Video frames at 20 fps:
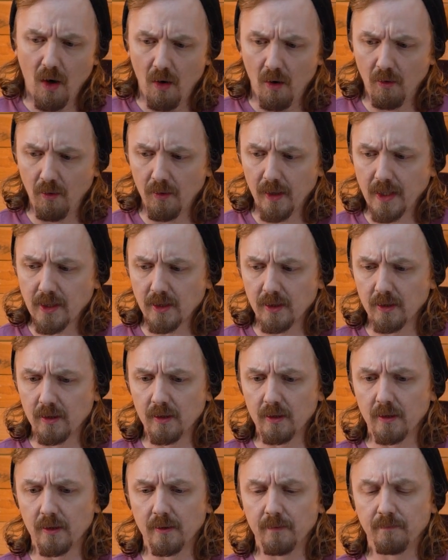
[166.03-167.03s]
Oh, that's
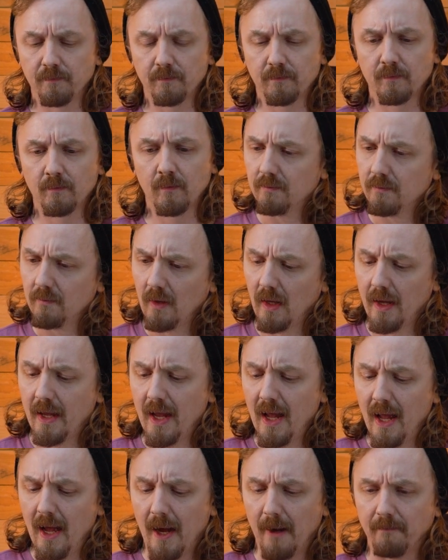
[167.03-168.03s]
good.
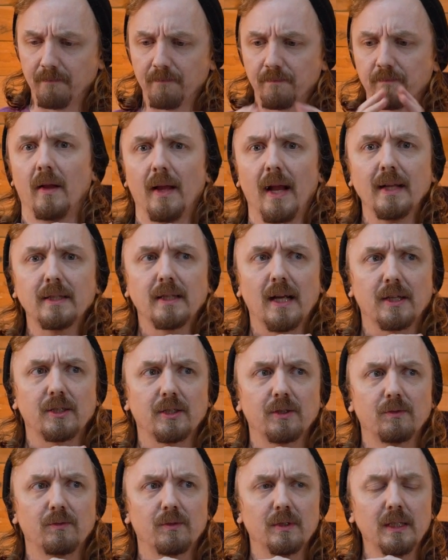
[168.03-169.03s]
Yeah, that's
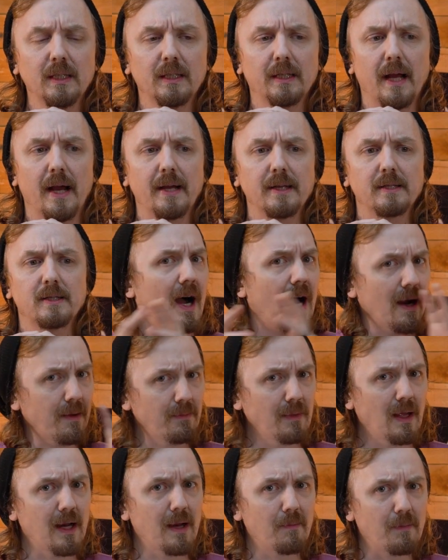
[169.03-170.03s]
actually really nice.
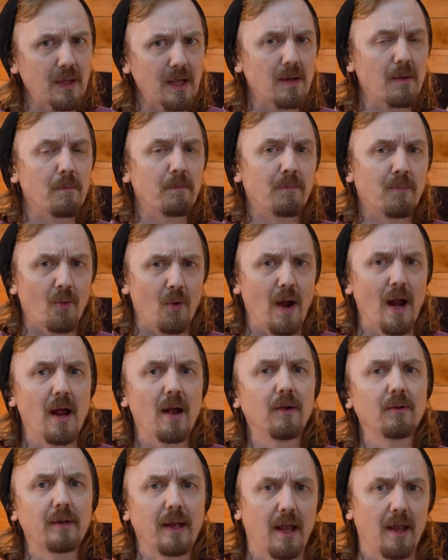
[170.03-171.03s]
I'm not a big
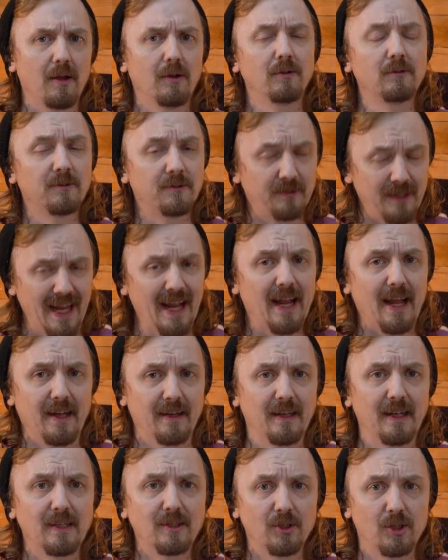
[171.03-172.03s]
brown ale
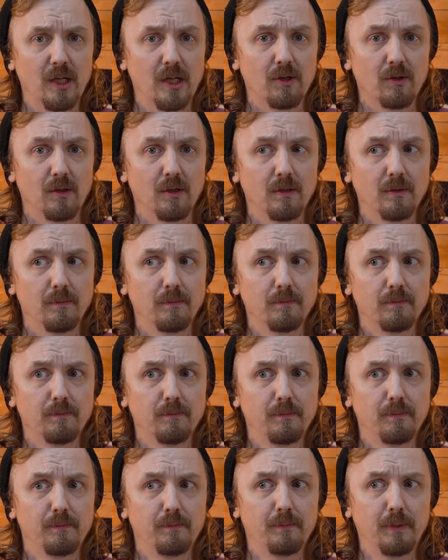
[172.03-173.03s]
fan in general,
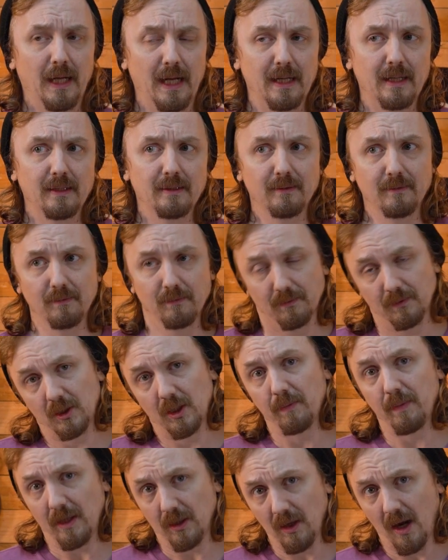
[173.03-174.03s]
but
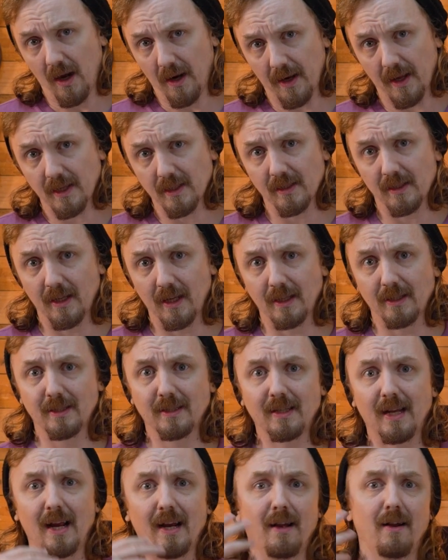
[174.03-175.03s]
to be honest,
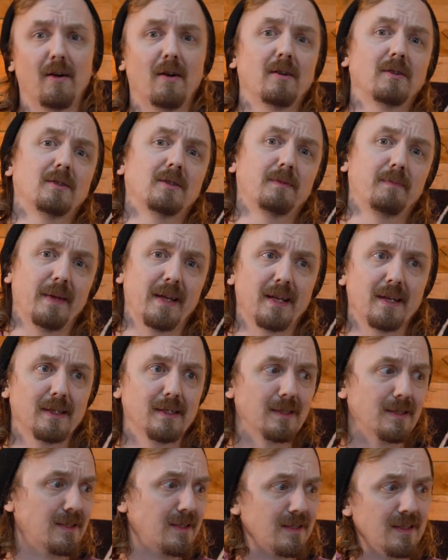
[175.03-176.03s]
it's kind of hard
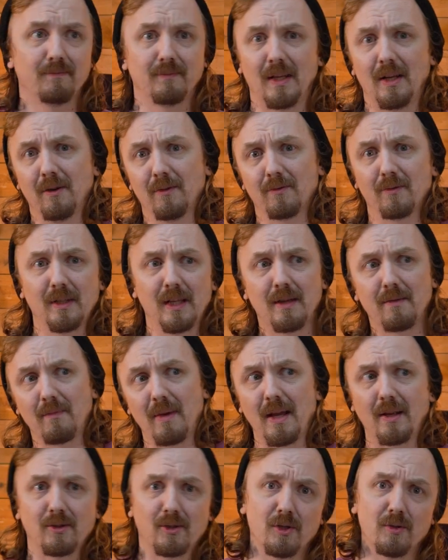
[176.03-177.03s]
because they don't really
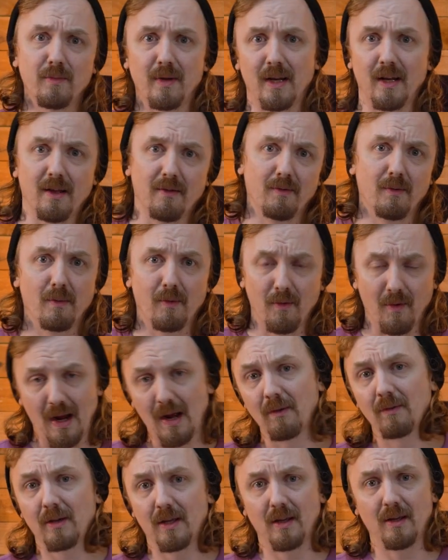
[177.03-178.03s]
make too many of them
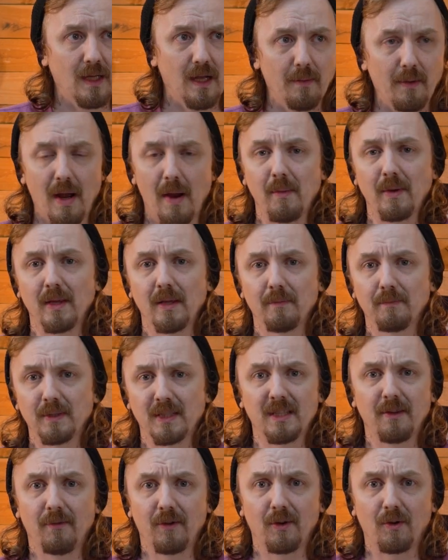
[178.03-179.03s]
around here. I mean, I'm in the
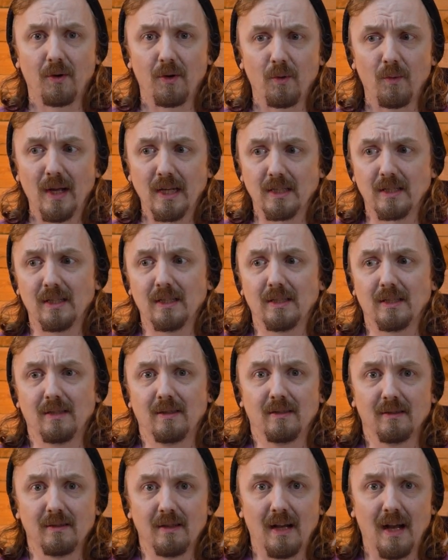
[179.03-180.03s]
Pacific Northwest,
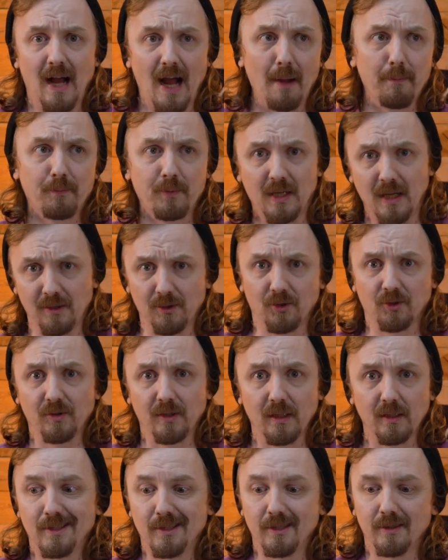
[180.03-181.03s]
it's hop
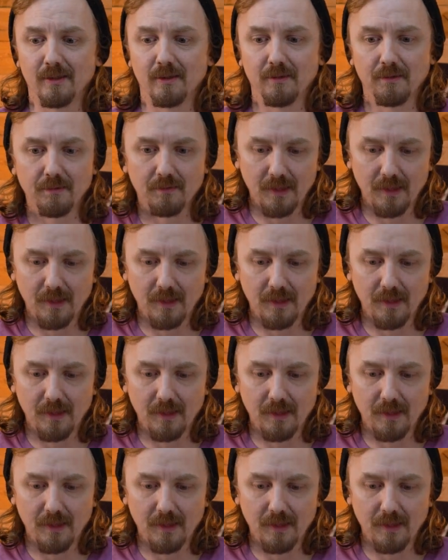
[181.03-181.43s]
country, so